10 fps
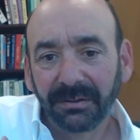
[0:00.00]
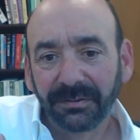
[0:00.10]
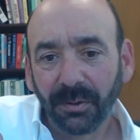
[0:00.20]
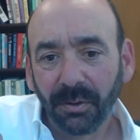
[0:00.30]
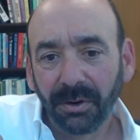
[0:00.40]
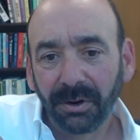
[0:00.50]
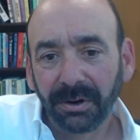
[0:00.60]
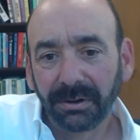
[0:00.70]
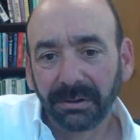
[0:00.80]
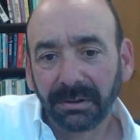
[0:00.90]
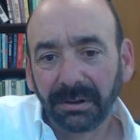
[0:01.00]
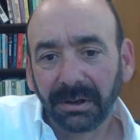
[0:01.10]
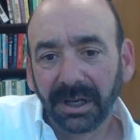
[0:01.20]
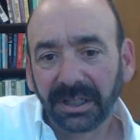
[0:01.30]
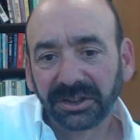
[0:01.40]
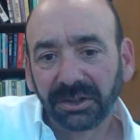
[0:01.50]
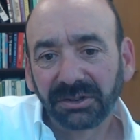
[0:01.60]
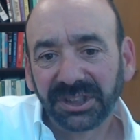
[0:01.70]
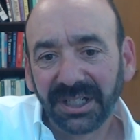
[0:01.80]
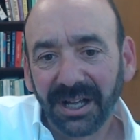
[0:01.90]
for a
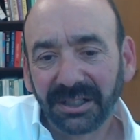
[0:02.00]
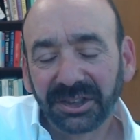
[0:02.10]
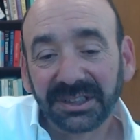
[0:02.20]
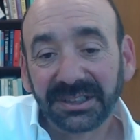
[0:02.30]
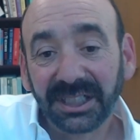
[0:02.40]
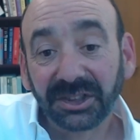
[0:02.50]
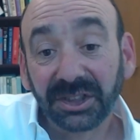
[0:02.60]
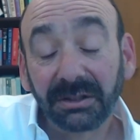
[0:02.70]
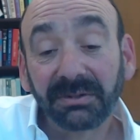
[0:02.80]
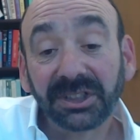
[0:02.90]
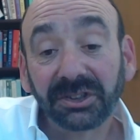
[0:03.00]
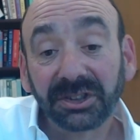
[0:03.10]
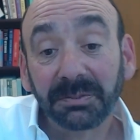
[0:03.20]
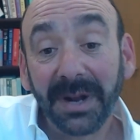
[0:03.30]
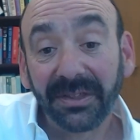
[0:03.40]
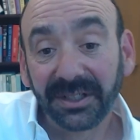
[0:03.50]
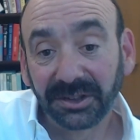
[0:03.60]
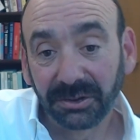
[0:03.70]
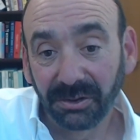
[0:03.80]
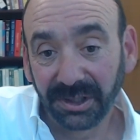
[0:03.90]
sociologist teaching a research
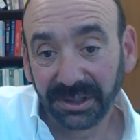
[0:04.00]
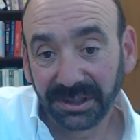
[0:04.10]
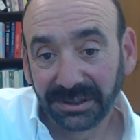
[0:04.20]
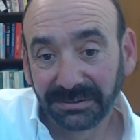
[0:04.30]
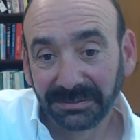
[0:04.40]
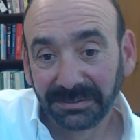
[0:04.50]
methods course.